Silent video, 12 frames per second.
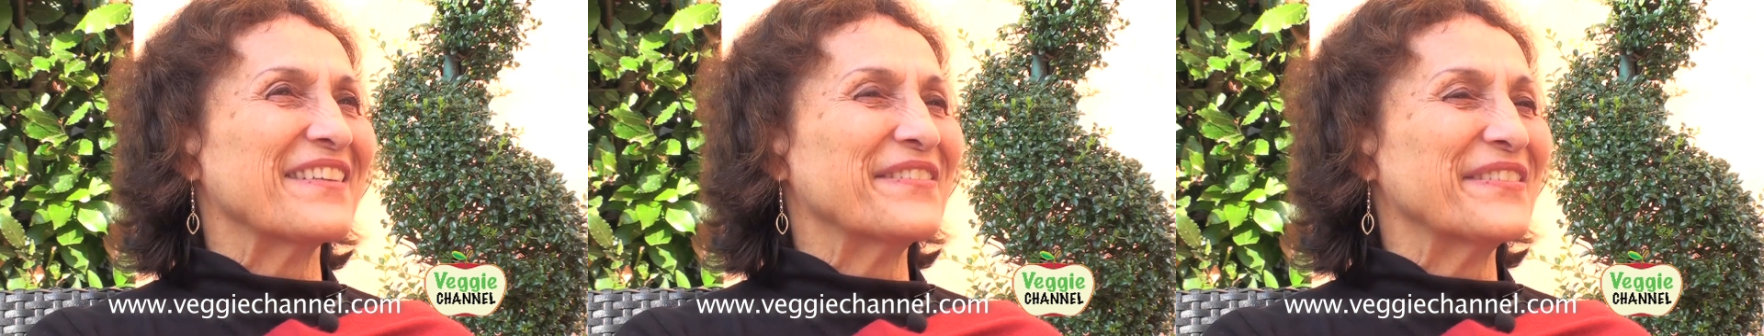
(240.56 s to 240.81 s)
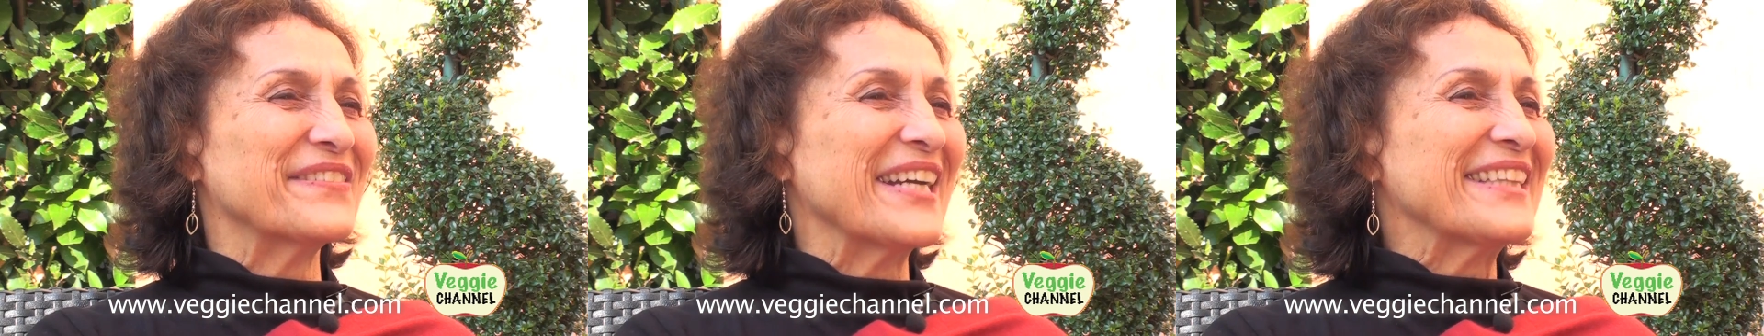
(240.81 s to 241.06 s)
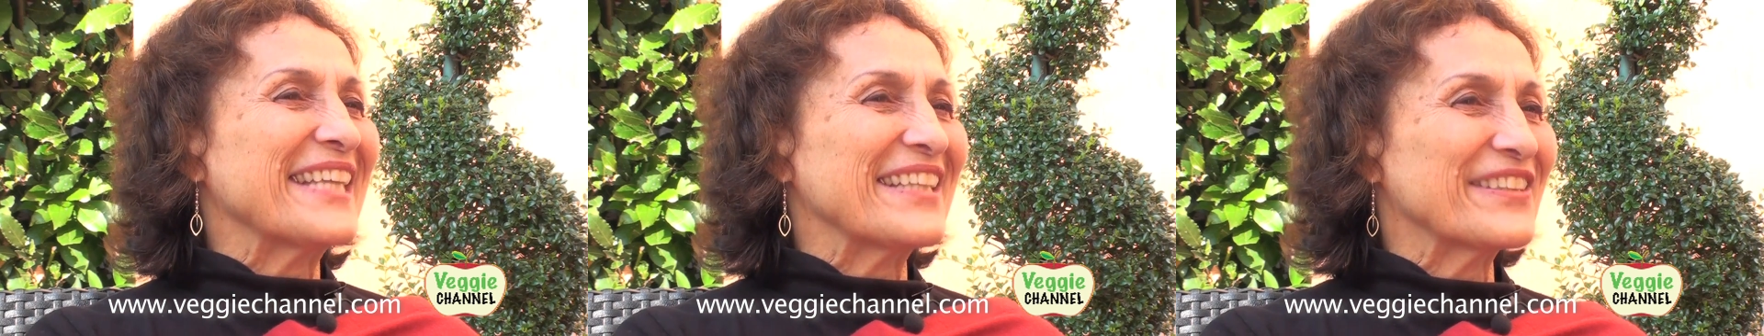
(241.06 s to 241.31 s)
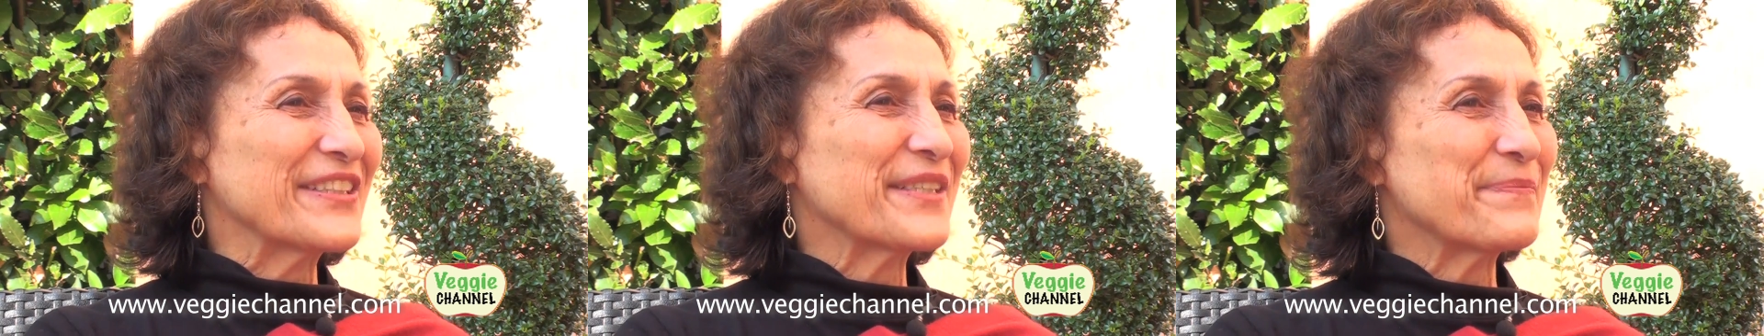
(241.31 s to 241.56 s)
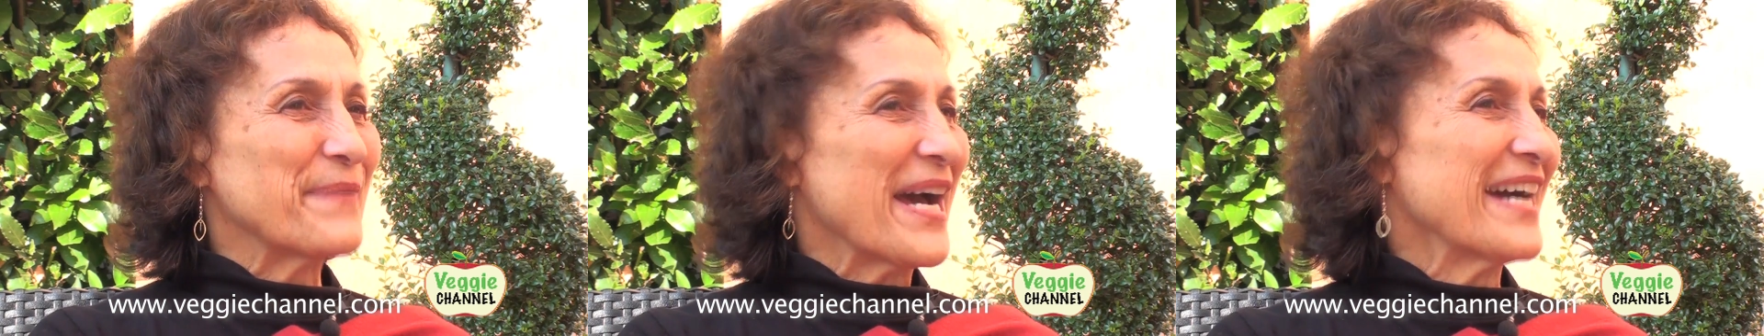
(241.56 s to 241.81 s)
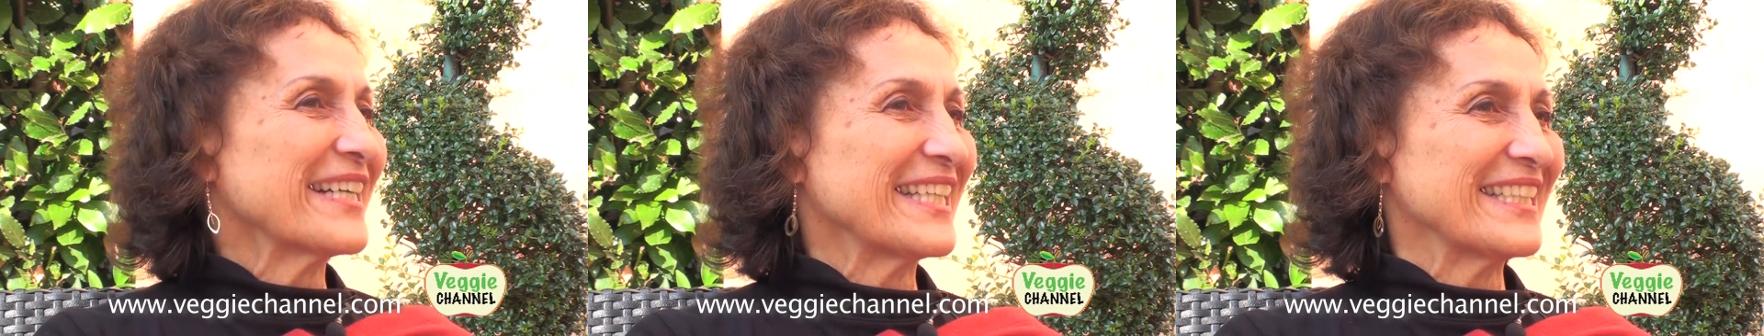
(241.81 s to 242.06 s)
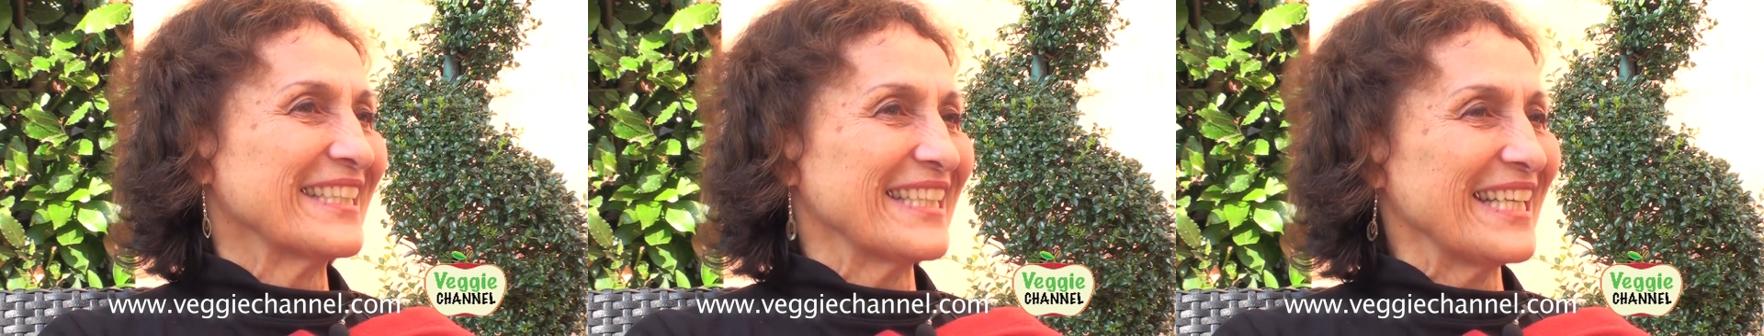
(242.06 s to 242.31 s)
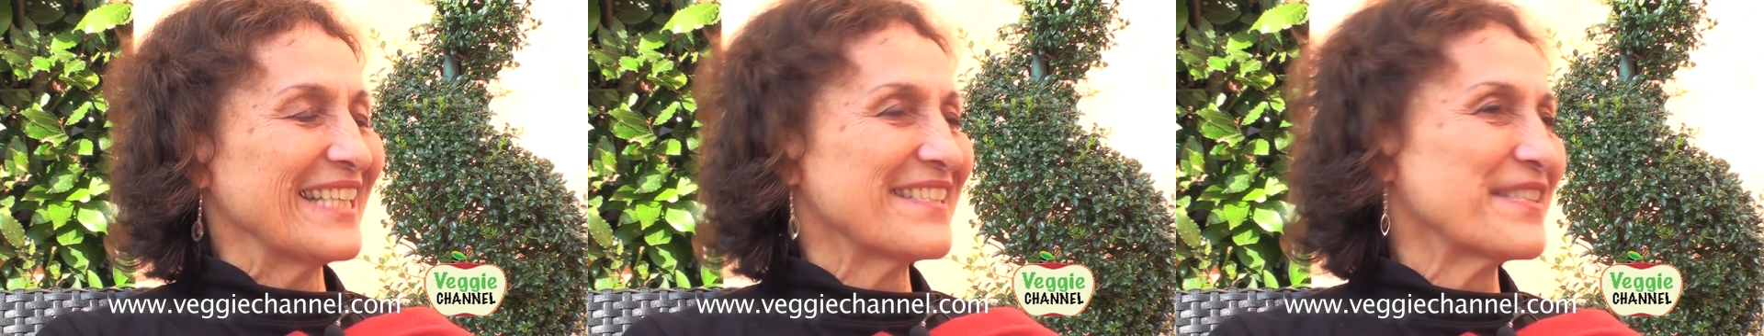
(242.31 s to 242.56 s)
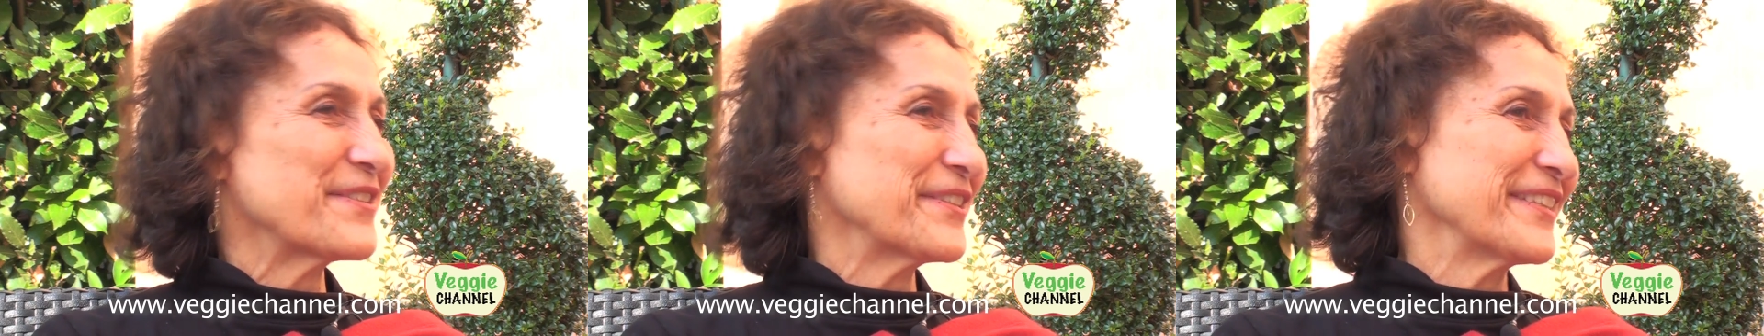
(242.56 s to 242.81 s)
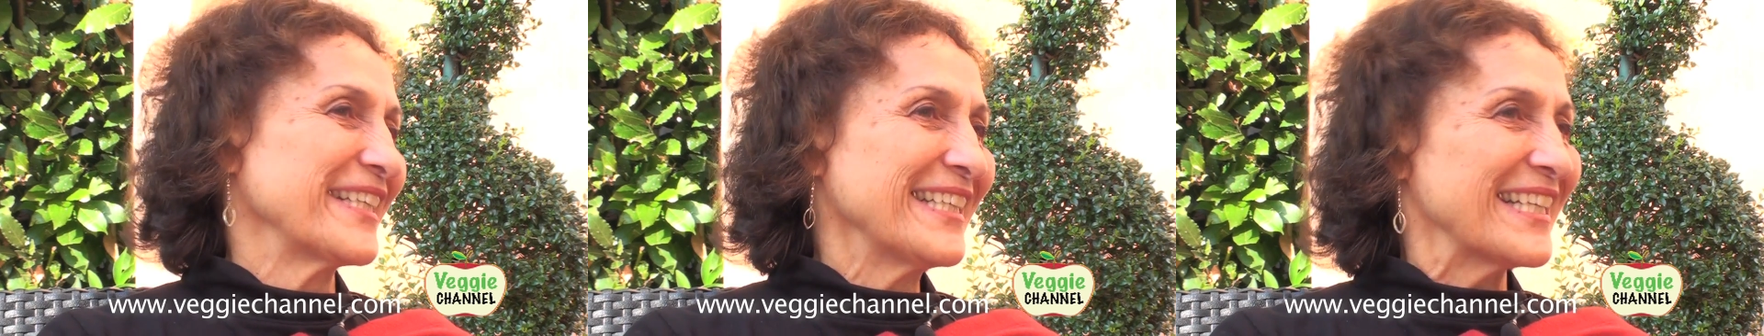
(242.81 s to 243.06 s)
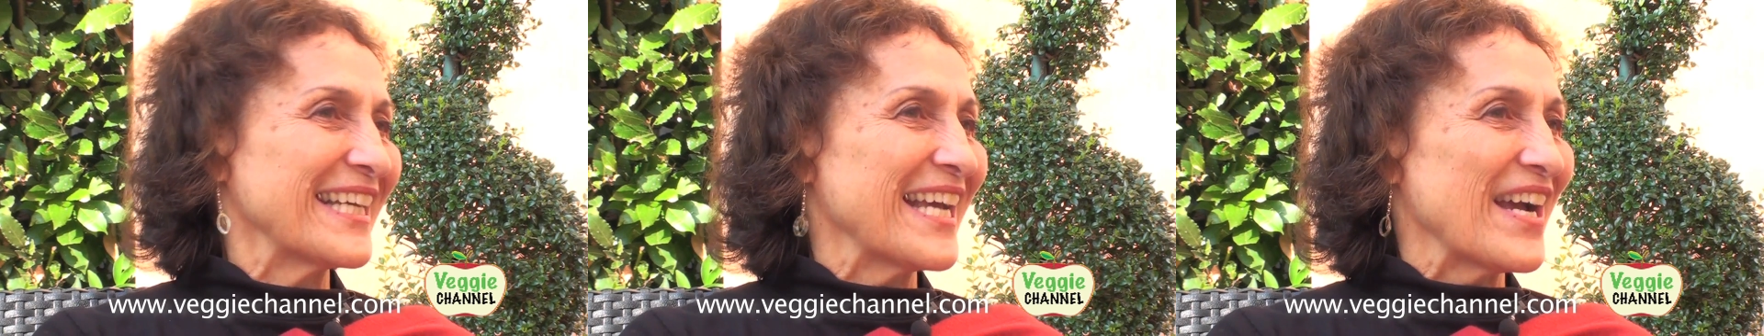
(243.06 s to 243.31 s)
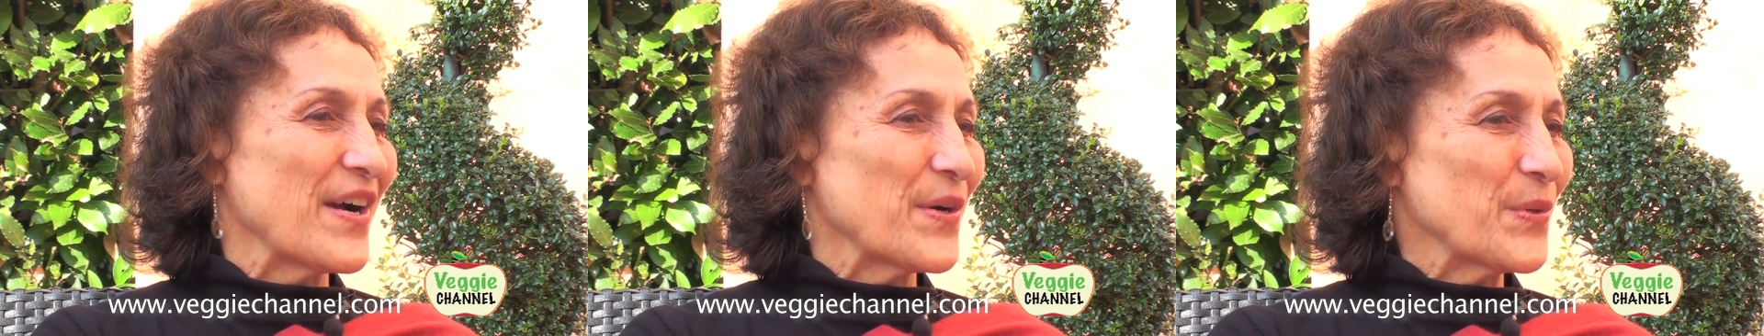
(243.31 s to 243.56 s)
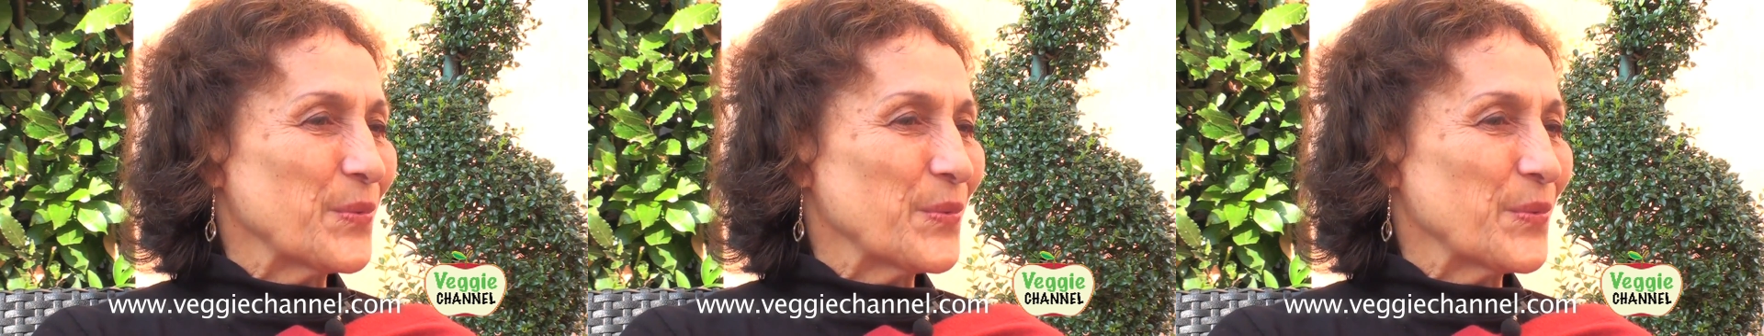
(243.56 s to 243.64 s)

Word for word: When they look back in history, mm.